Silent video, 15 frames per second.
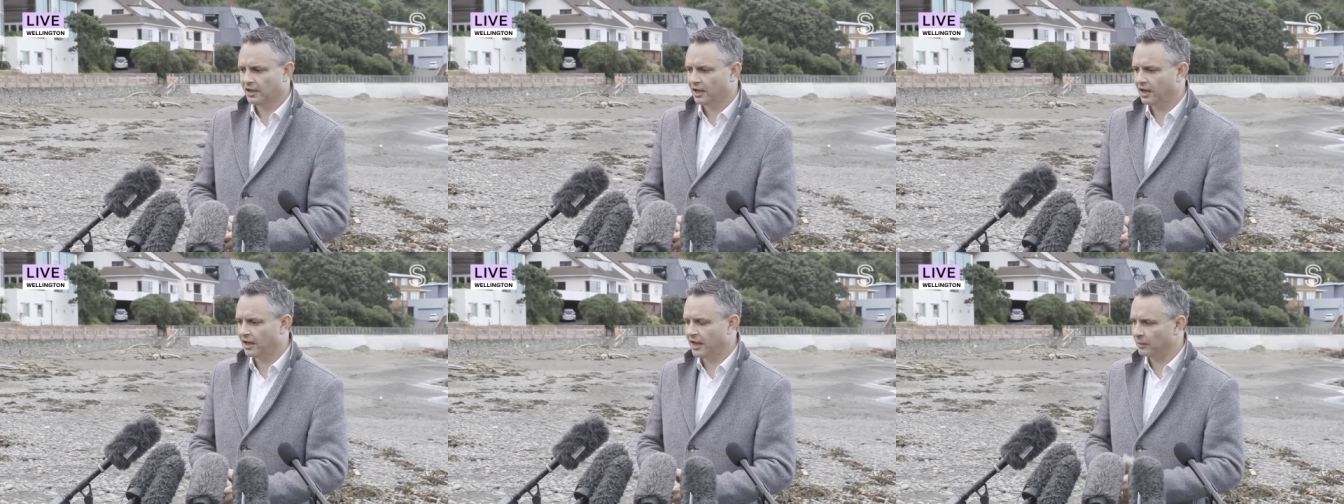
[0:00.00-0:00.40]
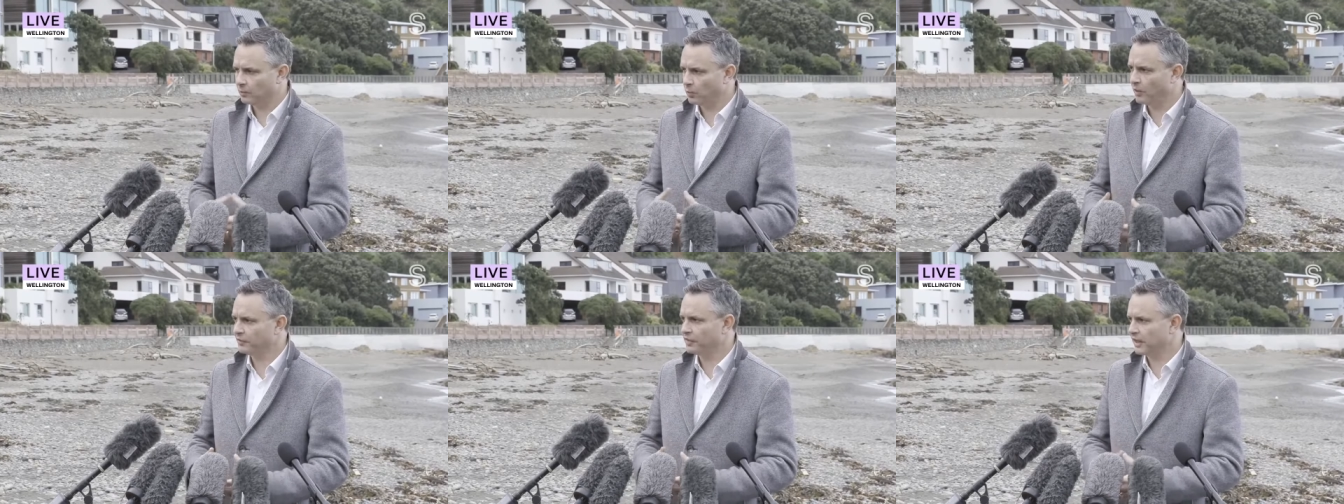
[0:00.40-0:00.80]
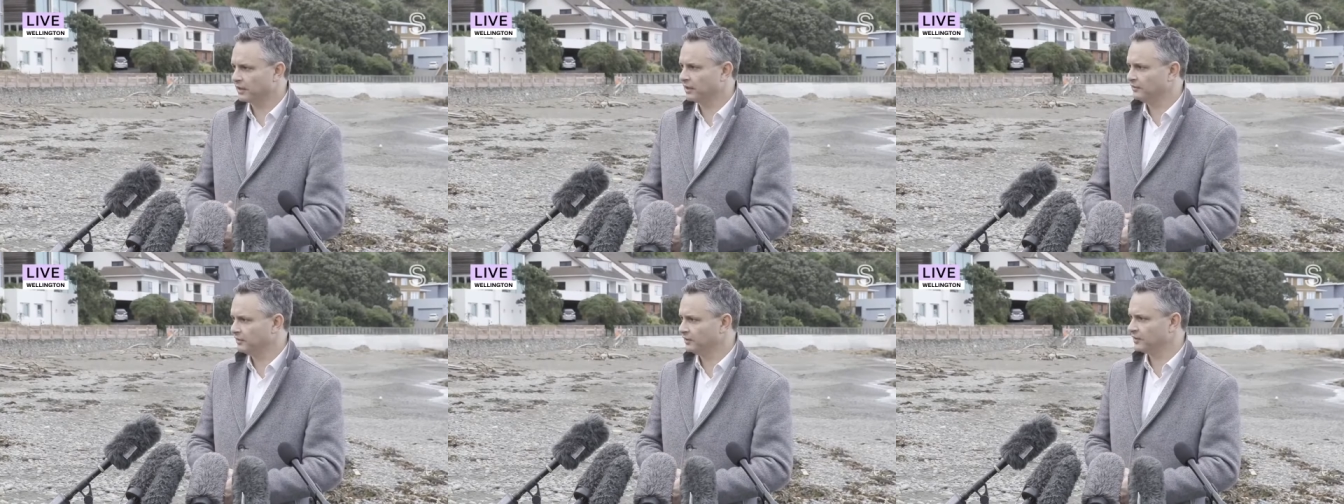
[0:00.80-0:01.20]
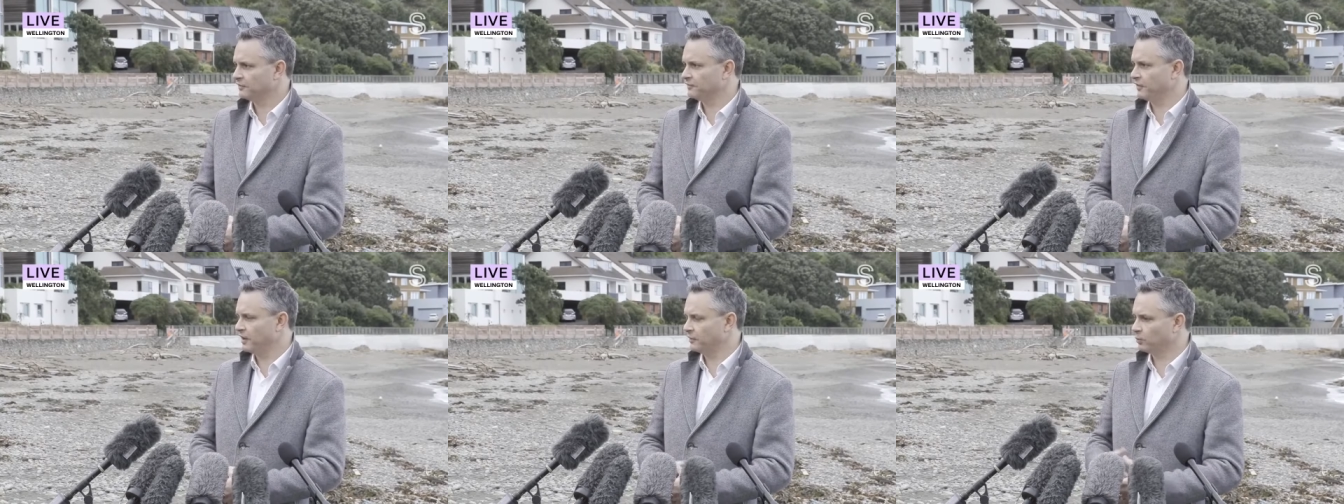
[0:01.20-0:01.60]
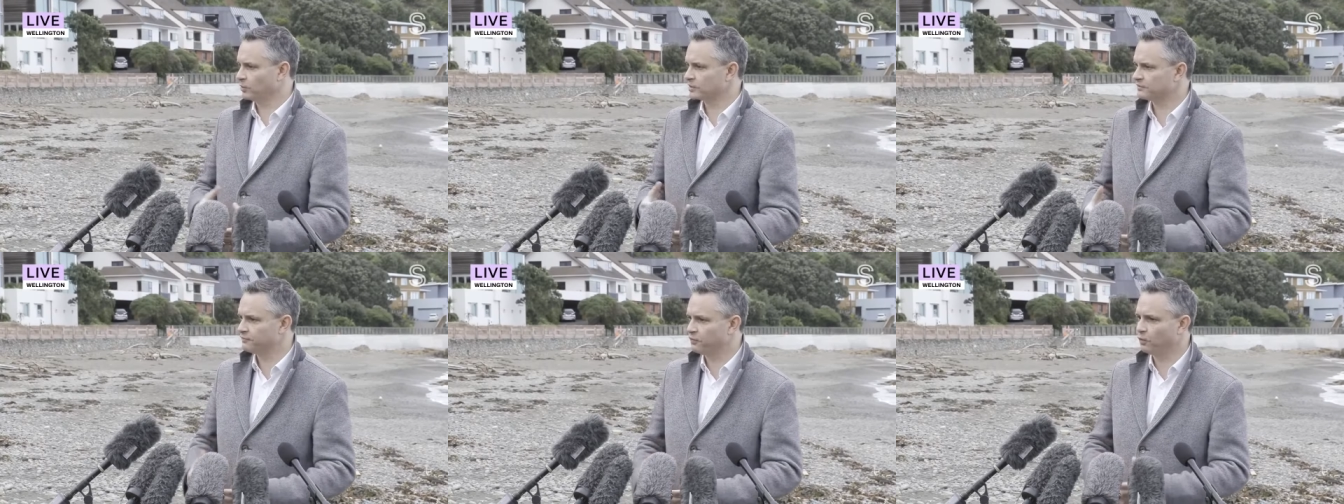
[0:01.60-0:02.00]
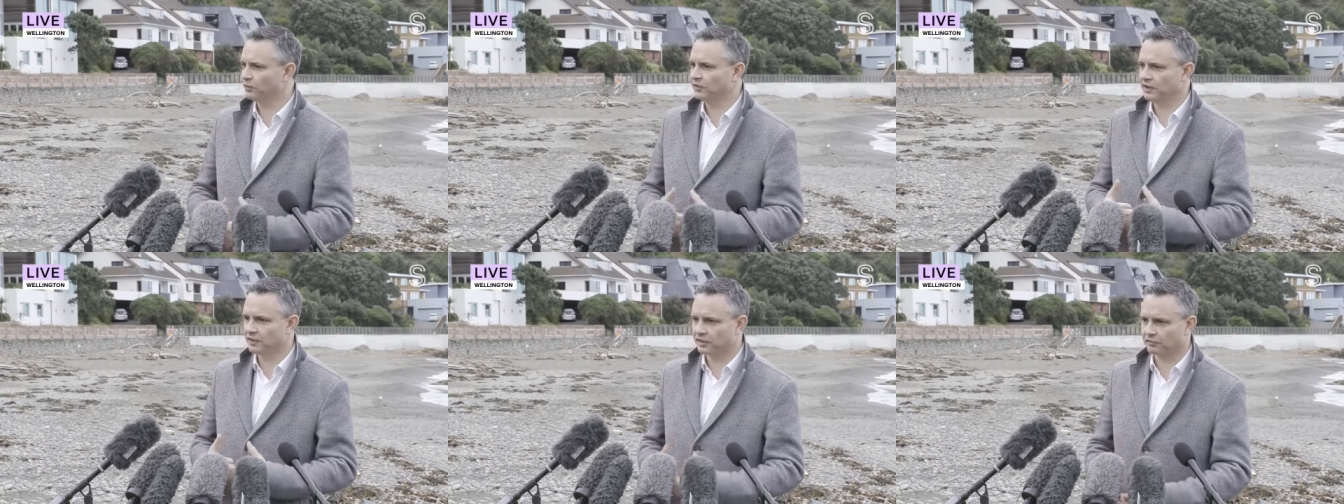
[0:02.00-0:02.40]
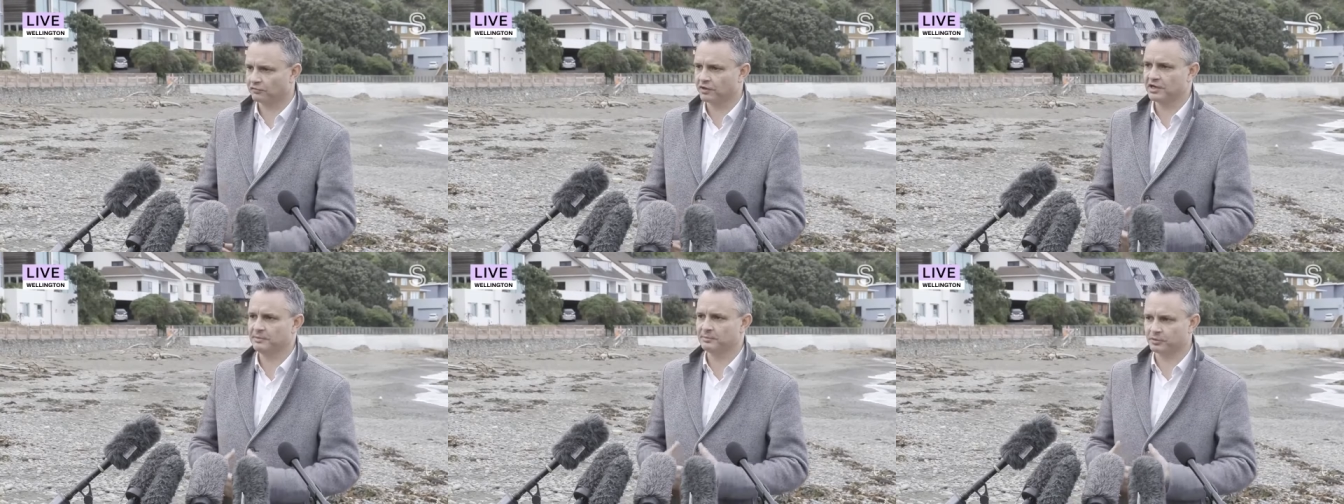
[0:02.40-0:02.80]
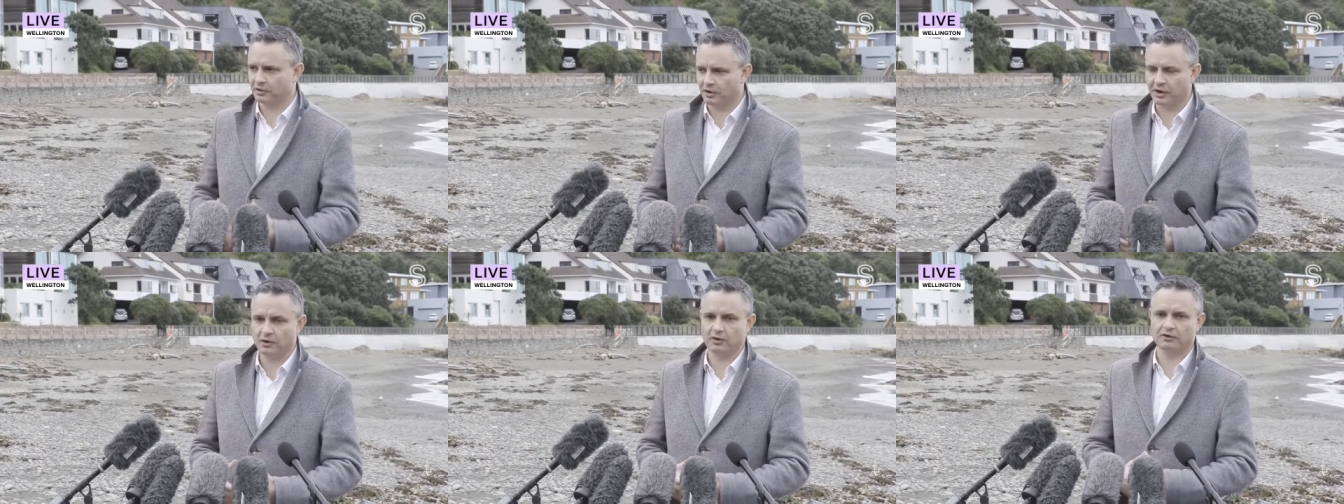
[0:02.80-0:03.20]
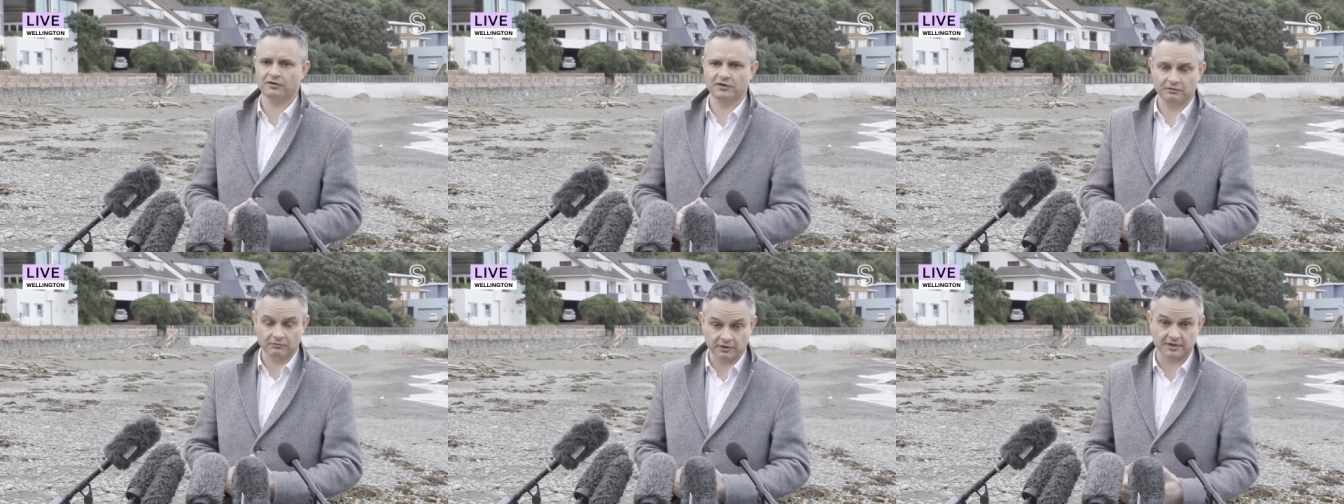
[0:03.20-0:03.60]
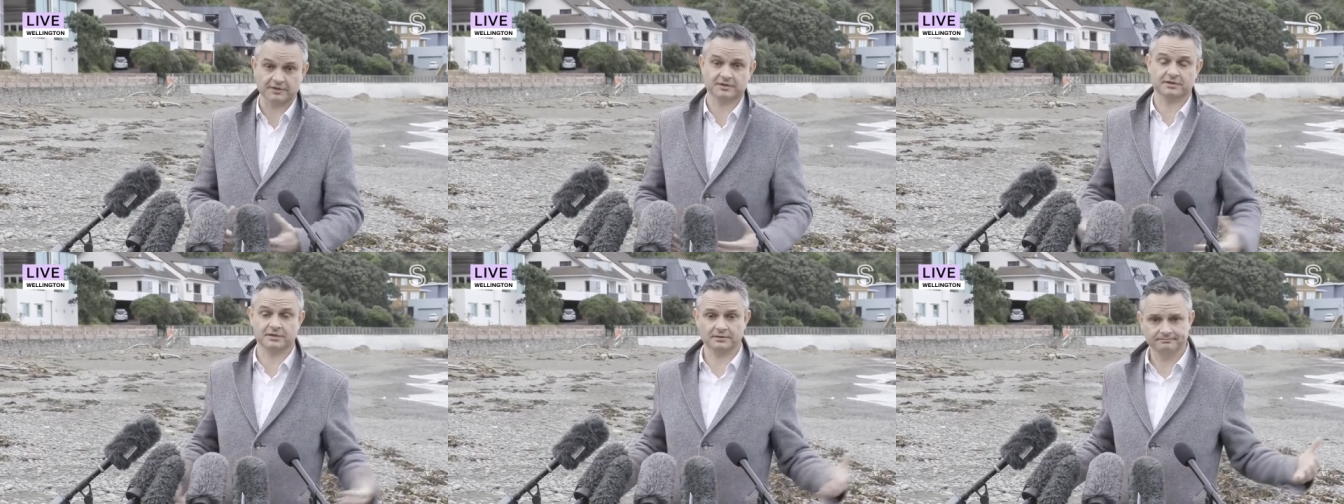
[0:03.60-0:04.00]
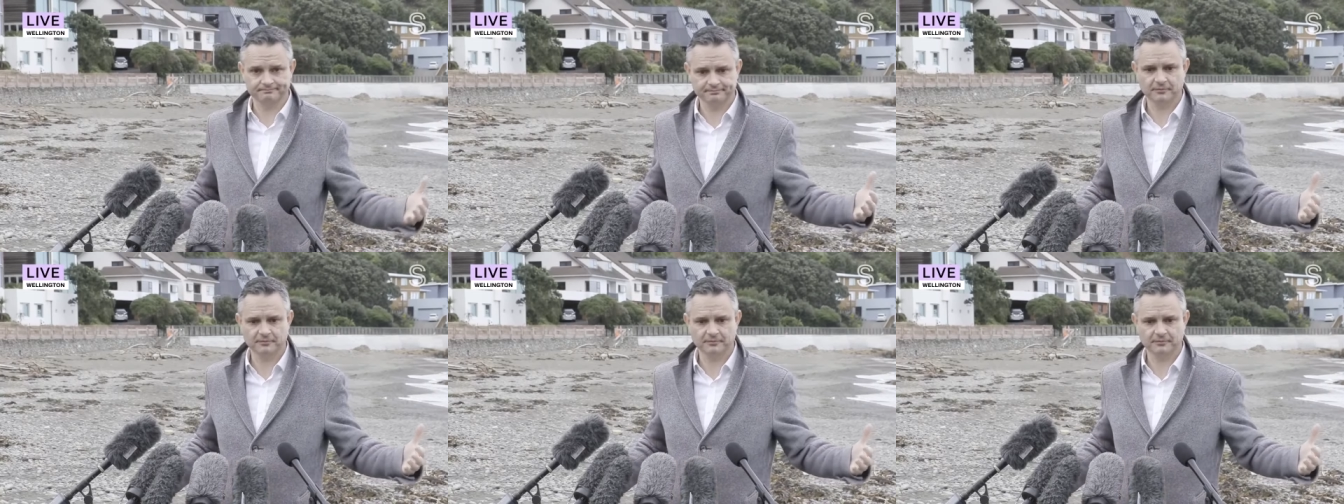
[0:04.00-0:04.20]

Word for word: Uh, and what that identified was 43 priority risks,